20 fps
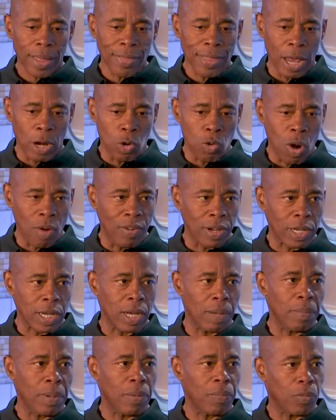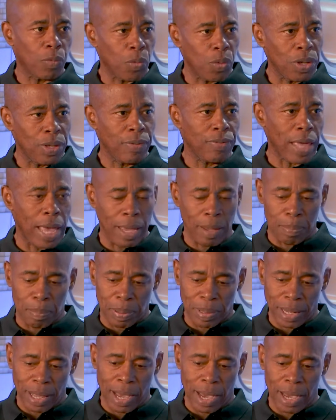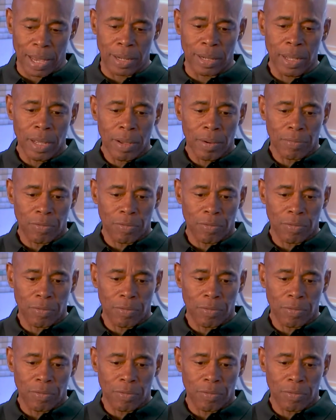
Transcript: that whoever come up with a plan